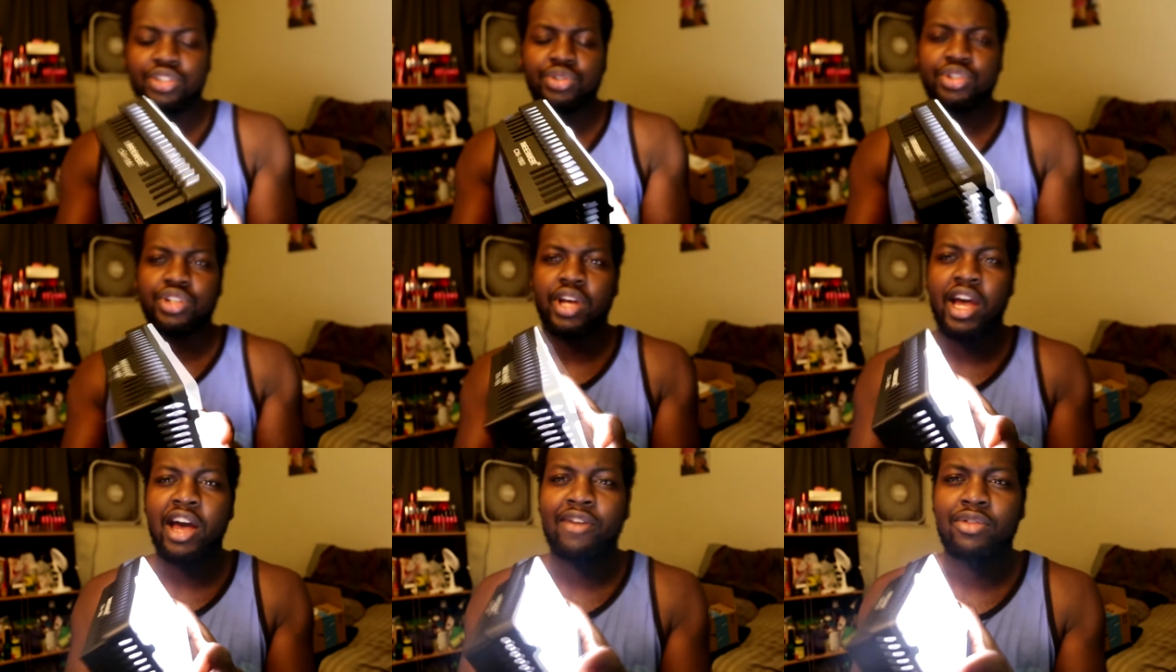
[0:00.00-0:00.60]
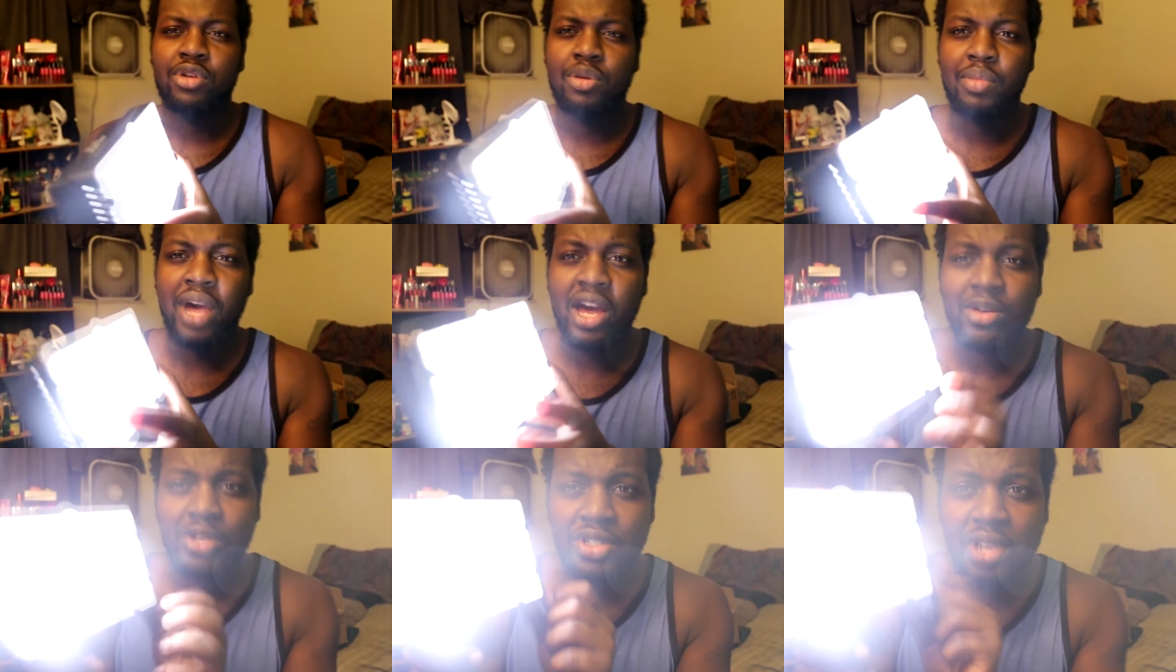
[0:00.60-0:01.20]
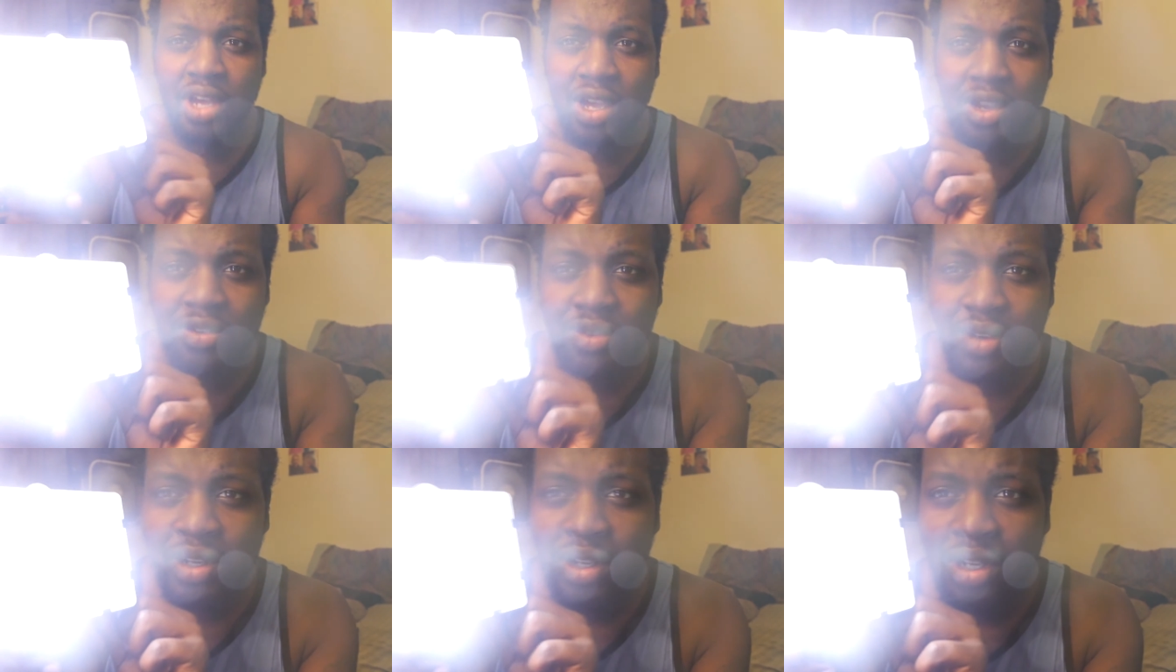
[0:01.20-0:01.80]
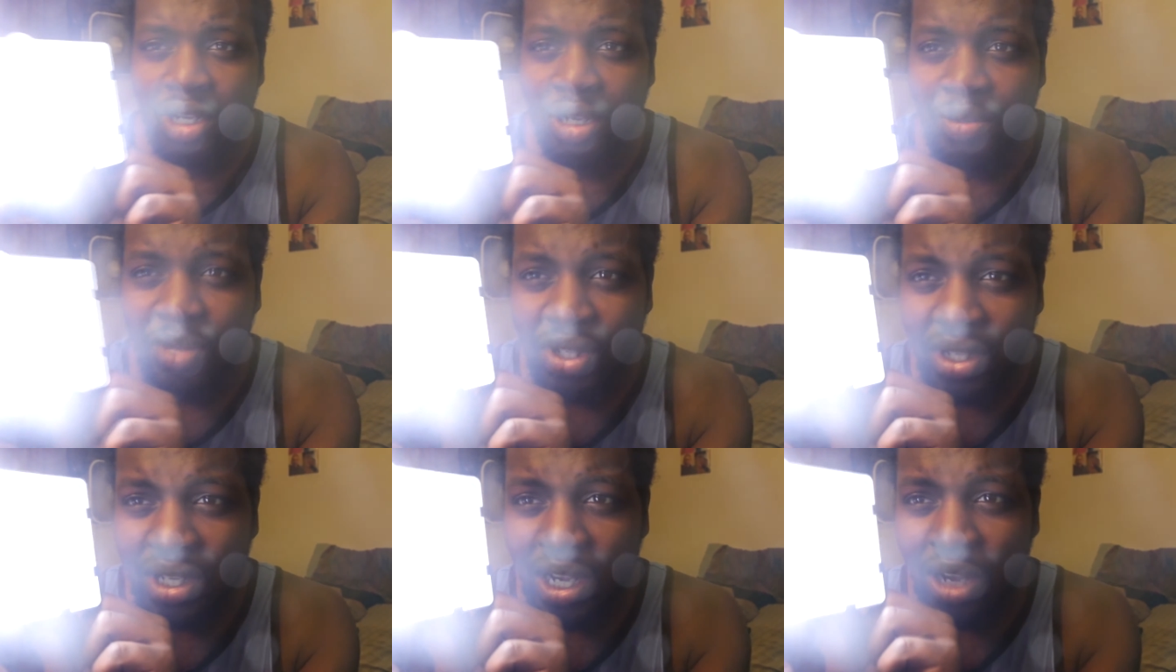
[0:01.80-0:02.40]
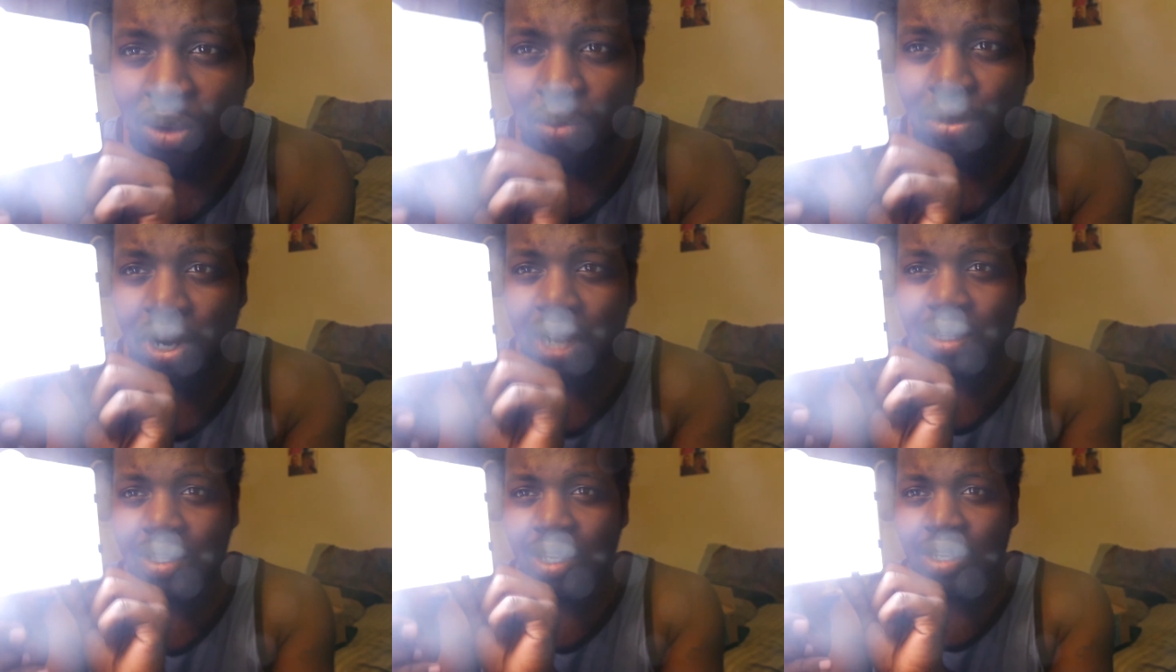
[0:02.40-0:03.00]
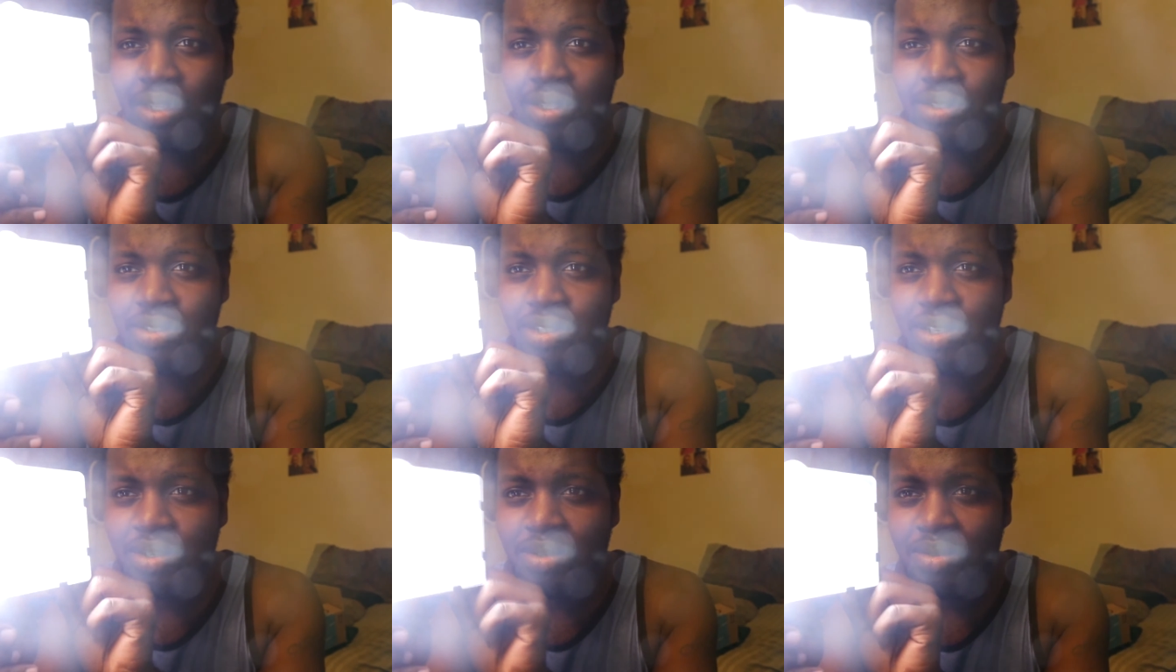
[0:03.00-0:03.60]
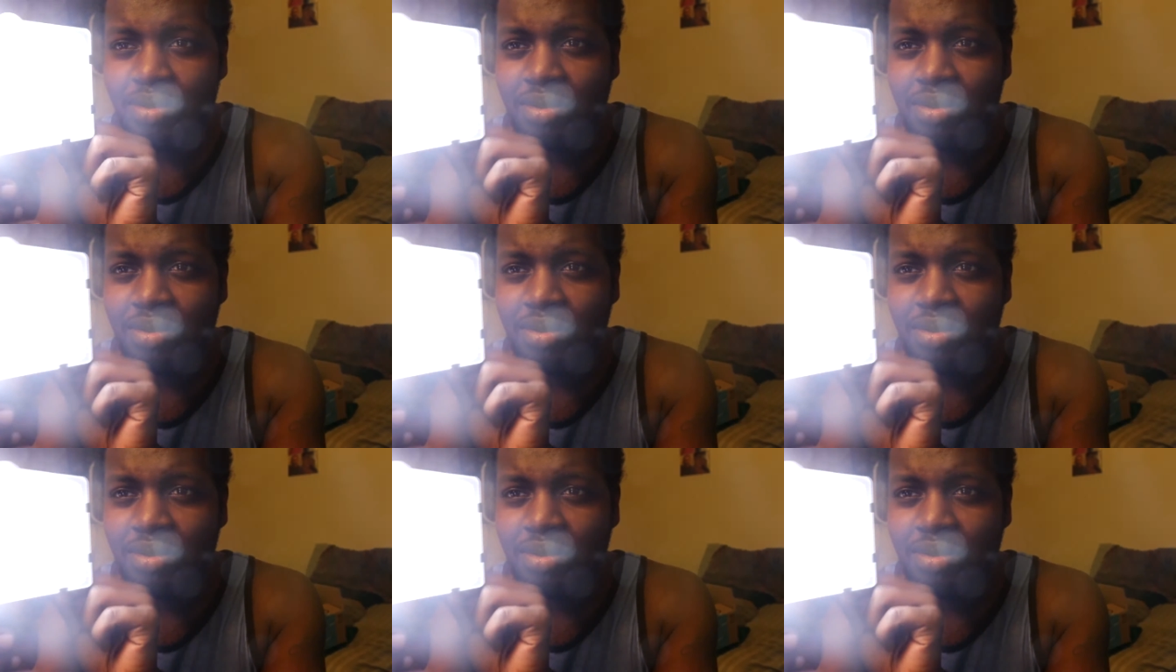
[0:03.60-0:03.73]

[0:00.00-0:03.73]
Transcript: juice your batteries have. Look how bright that is, yo.